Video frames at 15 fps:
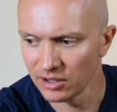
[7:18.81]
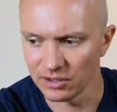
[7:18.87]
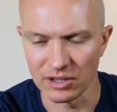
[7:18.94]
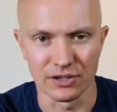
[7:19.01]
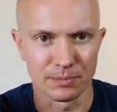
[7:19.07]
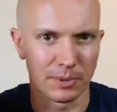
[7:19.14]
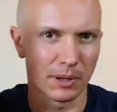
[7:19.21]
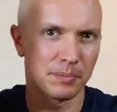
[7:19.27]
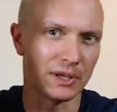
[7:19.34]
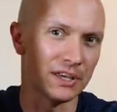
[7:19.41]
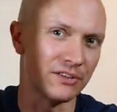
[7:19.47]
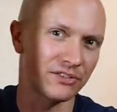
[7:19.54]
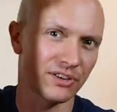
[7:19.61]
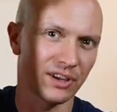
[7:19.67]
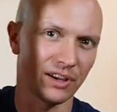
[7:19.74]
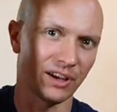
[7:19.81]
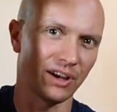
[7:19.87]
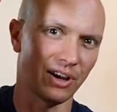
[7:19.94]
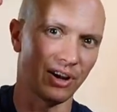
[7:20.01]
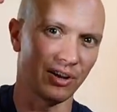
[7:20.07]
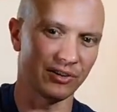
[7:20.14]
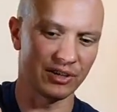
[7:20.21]
these puppies
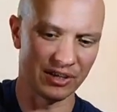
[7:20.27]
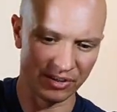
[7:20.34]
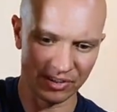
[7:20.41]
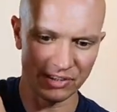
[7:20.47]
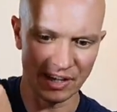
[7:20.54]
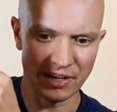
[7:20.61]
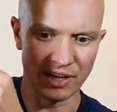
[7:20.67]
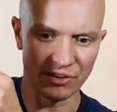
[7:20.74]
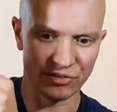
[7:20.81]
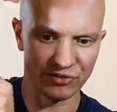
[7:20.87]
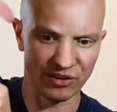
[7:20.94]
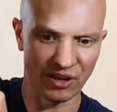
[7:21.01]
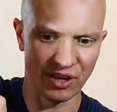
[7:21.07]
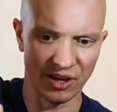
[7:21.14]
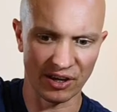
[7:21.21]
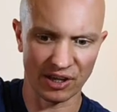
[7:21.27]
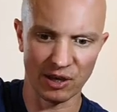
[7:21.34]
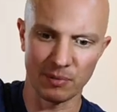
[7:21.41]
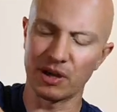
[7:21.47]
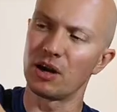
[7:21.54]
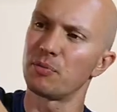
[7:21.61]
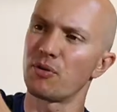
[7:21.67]
are the thinnest,
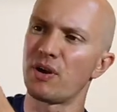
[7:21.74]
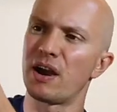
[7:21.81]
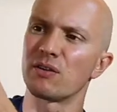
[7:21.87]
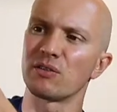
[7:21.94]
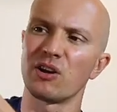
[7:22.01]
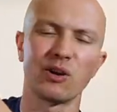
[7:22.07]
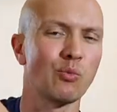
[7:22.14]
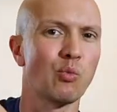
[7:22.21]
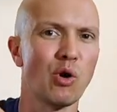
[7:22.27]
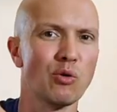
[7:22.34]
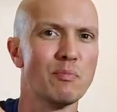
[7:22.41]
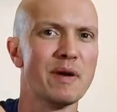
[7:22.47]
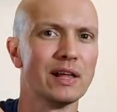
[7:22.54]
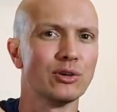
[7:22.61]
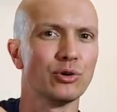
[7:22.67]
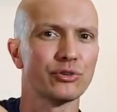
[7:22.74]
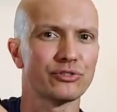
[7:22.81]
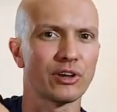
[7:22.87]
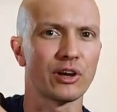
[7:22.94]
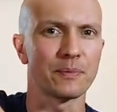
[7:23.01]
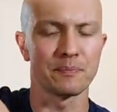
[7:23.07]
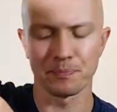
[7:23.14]
coming up around like 1 mil or
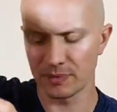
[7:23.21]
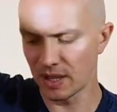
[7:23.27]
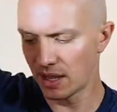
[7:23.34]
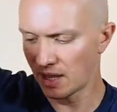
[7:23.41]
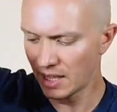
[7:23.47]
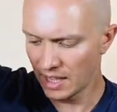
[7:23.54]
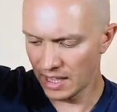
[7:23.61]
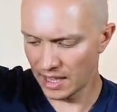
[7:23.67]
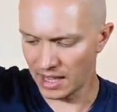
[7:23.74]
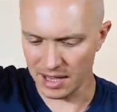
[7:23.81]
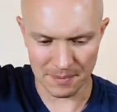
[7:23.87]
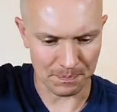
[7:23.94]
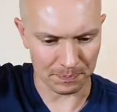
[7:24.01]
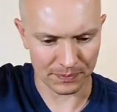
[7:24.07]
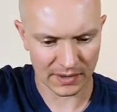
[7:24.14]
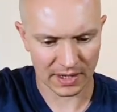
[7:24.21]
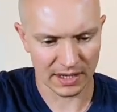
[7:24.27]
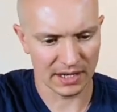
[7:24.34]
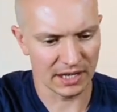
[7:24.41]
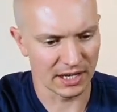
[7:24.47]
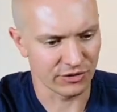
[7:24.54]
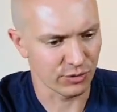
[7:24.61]
so.
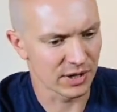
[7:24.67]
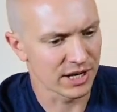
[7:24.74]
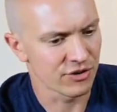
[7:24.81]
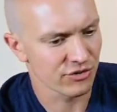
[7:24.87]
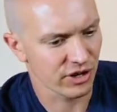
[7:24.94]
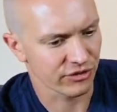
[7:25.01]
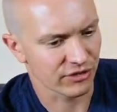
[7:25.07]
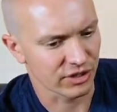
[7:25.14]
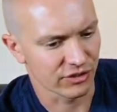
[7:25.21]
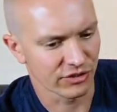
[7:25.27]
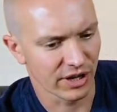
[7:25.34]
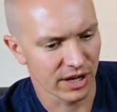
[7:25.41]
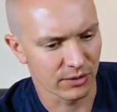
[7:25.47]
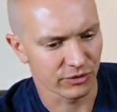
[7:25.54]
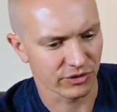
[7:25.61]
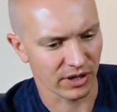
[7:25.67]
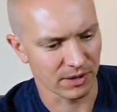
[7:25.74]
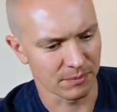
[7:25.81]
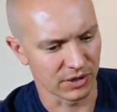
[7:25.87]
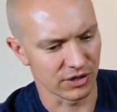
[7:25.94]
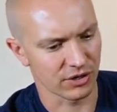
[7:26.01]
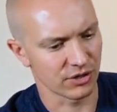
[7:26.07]
It's really interesting to note,
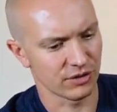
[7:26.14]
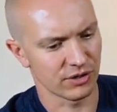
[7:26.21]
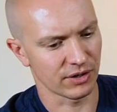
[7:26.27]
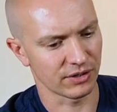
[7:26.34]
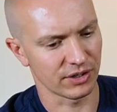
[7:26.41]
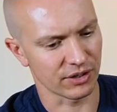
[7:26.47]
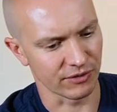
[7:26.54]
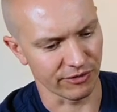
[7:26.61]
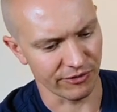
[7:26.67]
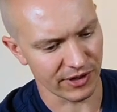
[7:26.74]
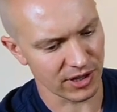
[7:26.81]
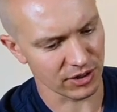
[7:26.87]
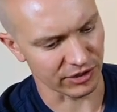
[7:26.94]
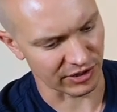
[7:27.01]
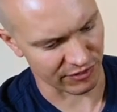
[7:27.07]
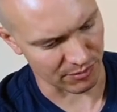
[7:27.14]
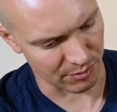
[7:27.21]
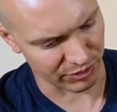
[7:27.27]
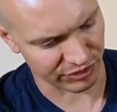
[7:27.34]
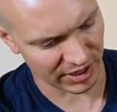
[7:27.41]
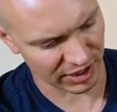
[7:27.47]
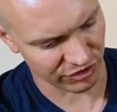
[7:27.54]
you can feel the different
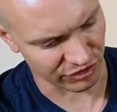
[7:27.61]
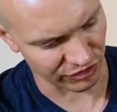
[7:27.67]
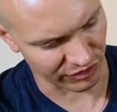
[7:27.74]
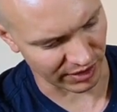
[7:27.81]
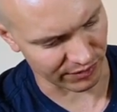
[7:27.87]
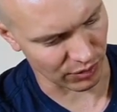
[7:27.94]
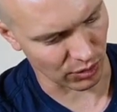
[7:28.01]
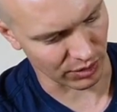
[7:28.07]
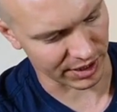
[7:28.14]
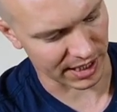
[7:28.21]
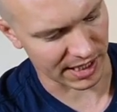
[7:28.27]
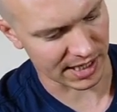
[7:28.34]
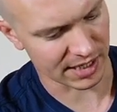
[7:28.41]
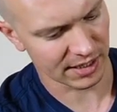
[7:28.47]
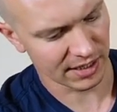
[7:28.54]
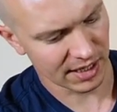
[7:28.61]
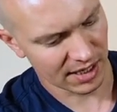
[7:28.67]
protections they've got in here.